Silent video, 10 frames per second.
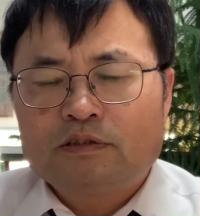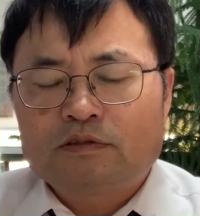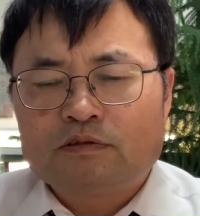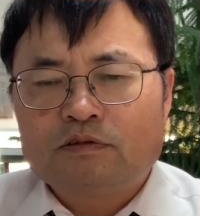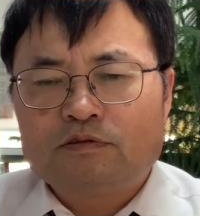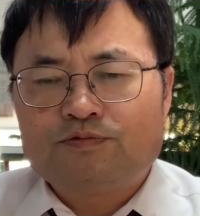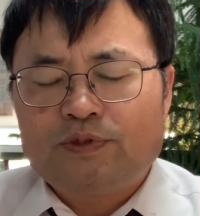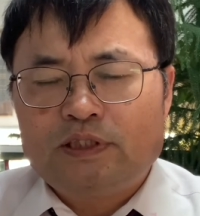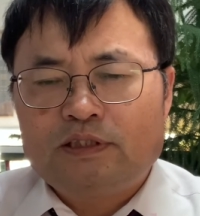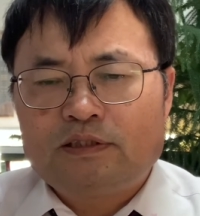So
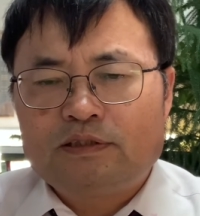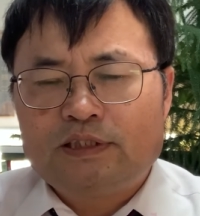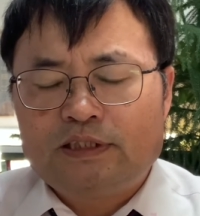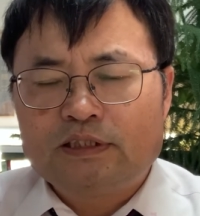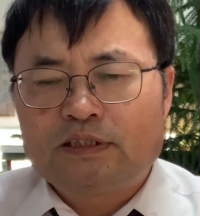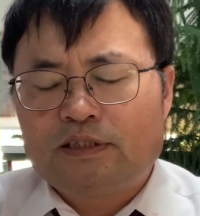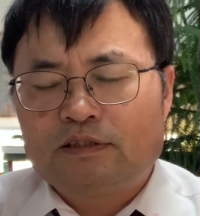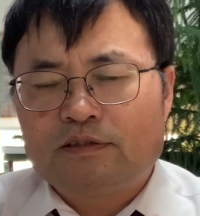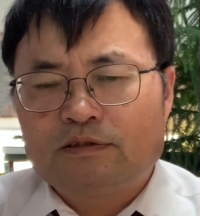we deducted